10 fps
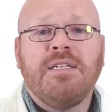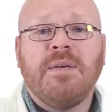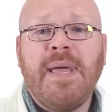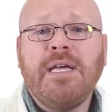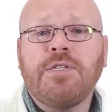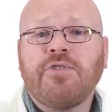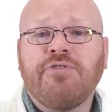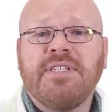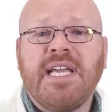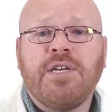To make a
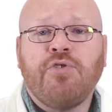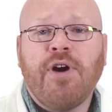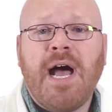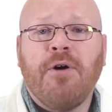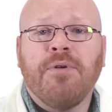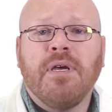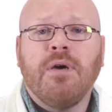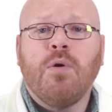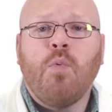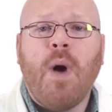screw-retained crown,
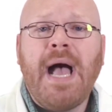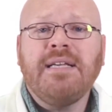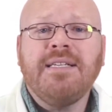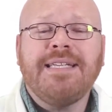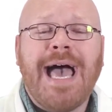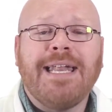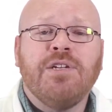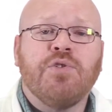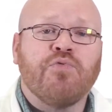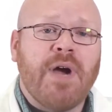wax is
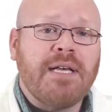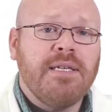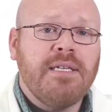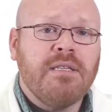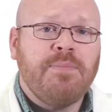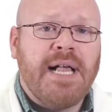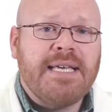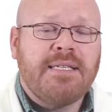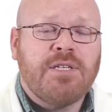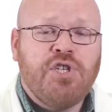added directly to the
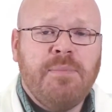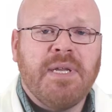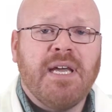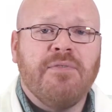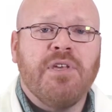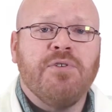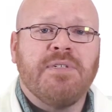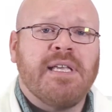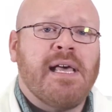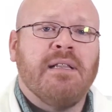plastic chimney of the U
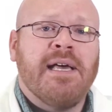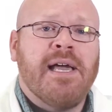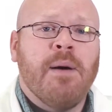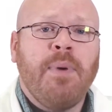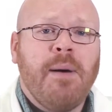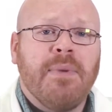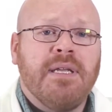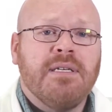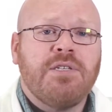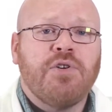C L A
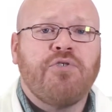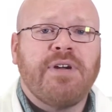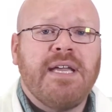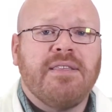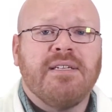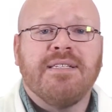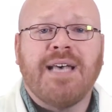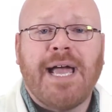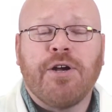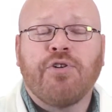abutment to create the
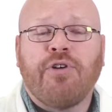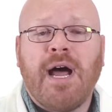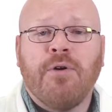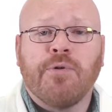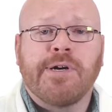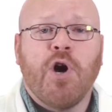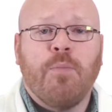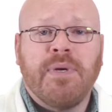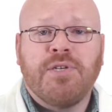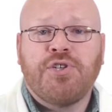desired crown or
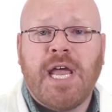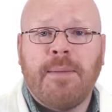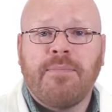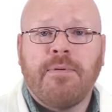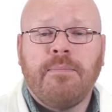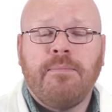coping shape.